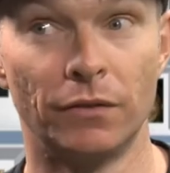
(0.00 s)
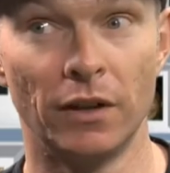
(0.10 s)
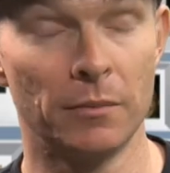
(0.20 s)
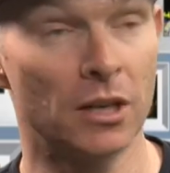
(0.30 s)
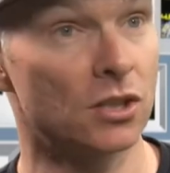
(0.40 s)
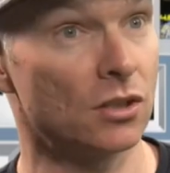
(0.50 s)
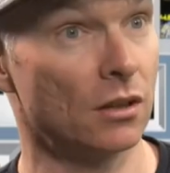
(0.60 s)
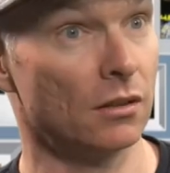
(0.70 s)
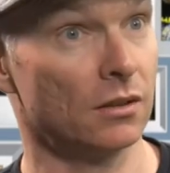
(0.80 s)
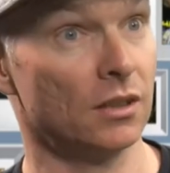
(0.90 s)
Very much so.
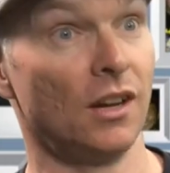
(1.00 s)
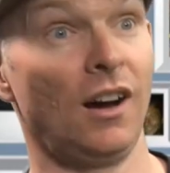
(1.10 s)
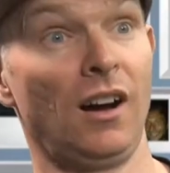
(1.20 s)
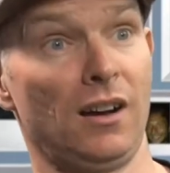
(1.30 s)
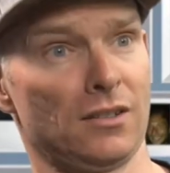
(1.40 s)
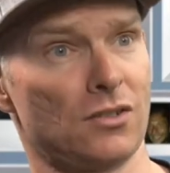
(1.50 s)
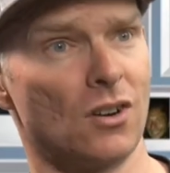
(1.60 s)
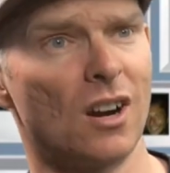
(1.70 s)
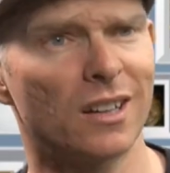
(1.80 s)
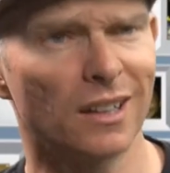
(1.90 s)
Yeah, it's
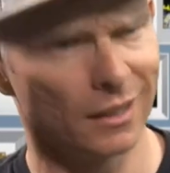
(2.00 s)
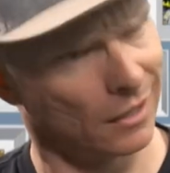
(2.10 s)
rocking.